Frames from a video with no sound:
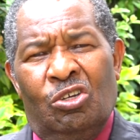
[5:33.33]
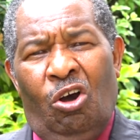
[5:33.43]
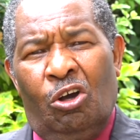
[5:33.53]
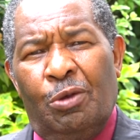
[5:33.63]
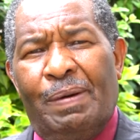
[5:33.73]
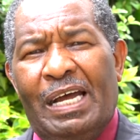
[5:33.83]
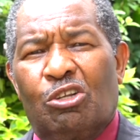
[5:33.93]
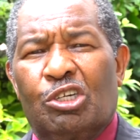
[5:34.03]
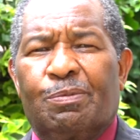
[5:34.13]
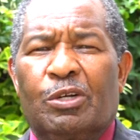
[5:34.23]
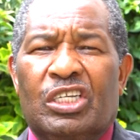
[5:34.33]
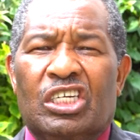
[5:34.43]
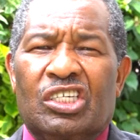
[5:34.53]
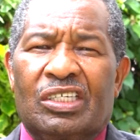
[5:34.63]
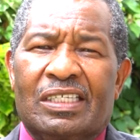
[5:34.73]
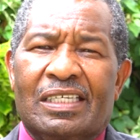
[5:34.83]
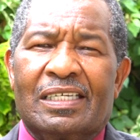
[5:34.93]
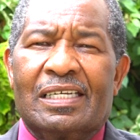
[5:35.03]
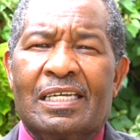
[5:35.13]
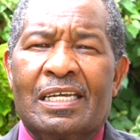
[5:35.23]
occupied those positions,
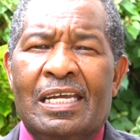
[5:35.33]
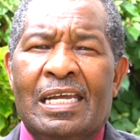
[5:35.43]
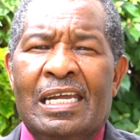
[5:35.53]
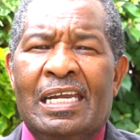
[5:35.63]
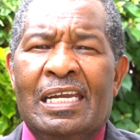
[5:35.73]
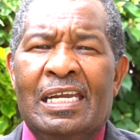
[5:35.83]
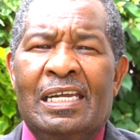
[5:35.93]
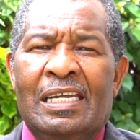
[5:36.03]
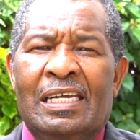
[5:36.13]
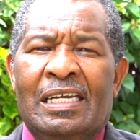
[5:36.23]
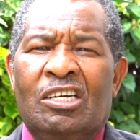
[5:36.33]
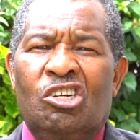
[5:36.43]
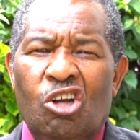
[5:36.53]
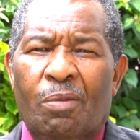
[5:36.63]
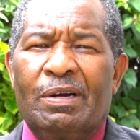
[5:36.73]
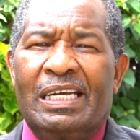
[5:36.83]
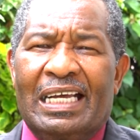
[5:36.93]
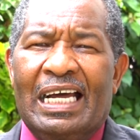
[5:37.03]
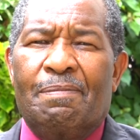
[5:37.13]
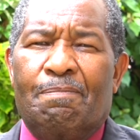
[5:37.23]
nobody
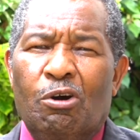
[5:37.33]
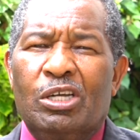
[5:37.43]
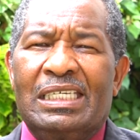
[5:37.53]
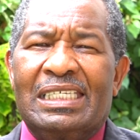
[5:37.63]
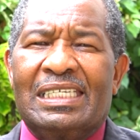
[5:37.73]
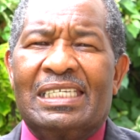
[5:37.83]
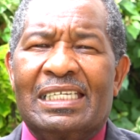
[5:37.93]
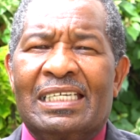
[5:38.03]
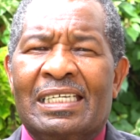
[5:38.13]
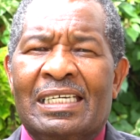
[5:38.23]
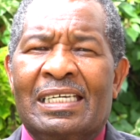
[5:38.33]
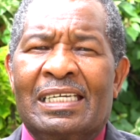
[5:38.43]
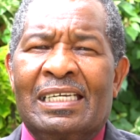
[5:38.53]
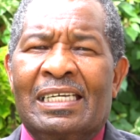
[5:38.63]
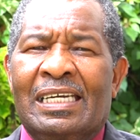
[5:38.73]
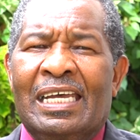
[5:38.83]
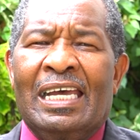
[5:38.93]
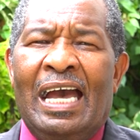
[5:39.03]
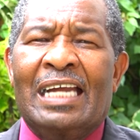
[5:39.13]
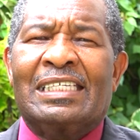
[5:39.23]
can point
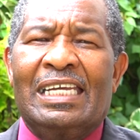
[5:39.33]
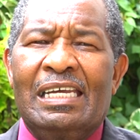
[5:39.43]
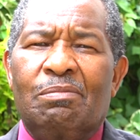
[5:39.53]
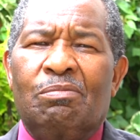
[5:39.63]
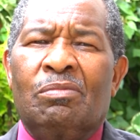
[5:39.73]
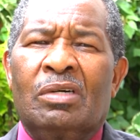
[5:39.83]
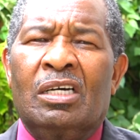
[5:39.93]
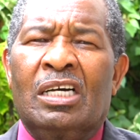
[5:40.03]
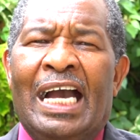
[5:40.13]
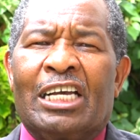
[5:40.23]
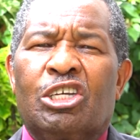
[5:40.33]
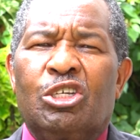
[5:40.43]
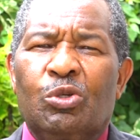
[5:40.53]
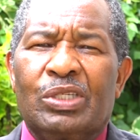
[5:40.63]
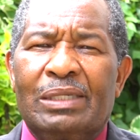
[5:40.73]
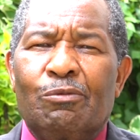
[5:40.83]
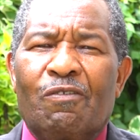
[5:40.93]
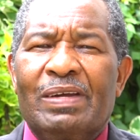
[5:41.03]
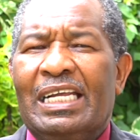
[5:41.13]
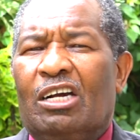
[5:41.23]
at him accusing him
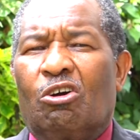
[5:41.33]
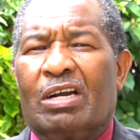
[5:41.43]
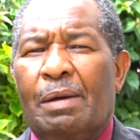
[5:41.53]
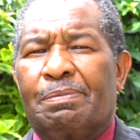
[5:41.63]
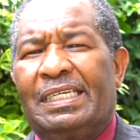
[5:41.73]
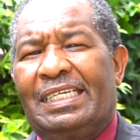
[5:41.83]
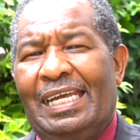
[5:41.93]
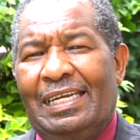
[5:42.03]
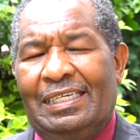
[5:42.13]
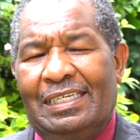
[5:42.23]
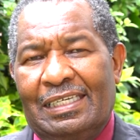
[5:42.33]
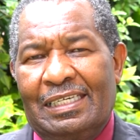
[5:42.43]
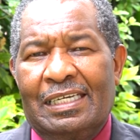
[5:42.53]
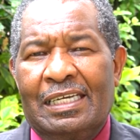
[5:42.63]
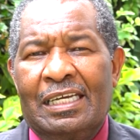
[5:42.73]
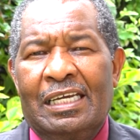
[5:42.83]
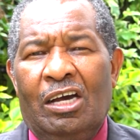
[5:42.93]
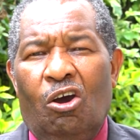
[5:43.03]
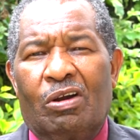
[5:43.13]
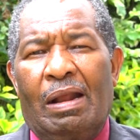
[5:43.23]
of any corrupt deed
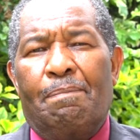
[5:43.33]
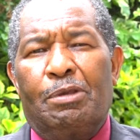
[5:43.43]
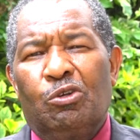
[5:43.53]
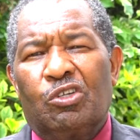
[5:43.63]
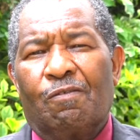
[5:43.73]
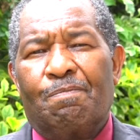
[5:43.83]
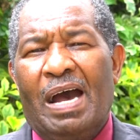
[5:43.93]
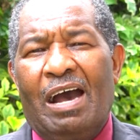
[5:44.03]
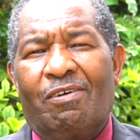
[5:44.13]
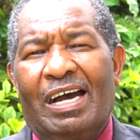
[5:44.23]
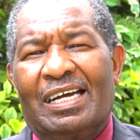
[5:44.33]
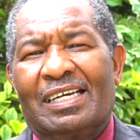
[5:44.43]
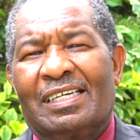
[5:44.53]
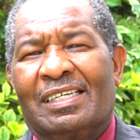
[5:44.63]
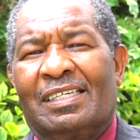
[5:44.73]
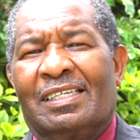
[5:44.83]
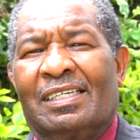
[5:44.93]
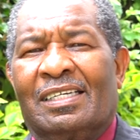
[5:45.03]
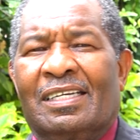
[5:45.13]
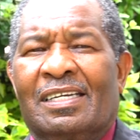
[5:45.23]
or abuse of power.
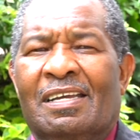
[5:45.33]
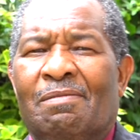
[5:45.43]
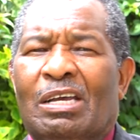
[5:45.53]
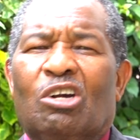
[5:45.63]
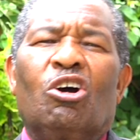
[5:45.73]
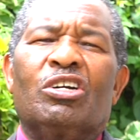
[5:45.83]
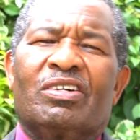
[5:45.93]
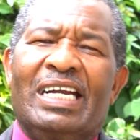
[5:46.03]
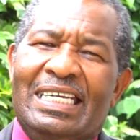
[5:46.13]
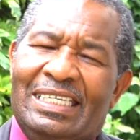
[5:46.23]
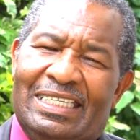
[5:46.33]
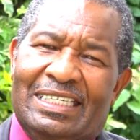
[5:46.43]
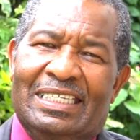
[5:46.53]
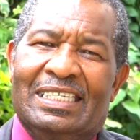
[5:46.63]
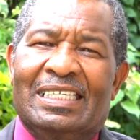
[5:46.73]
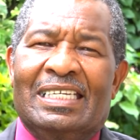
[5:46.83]
May God raise